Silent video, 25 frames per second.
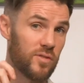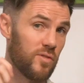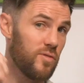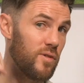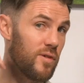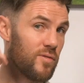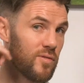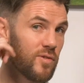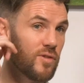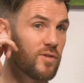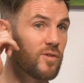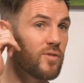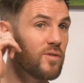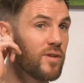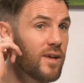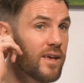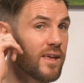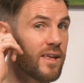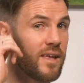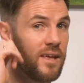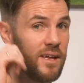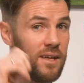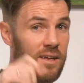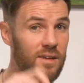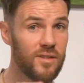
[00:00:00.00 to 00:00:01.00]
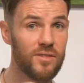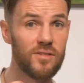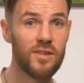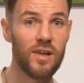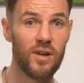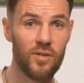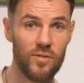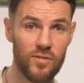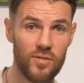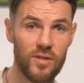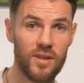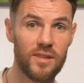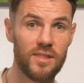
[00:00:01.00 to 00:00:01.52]
So you have to do like
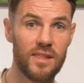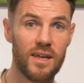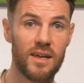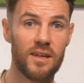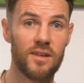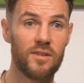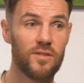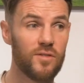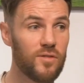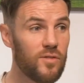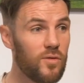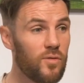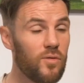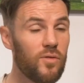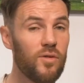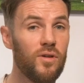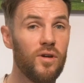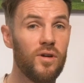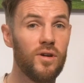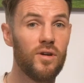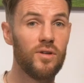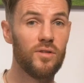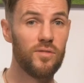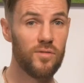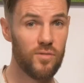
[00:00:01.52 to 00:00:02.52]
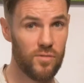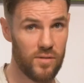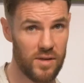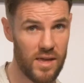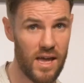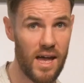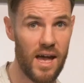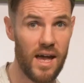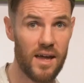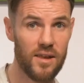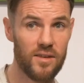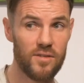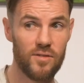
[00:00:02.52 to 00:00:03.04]
sounds like that. So so cat.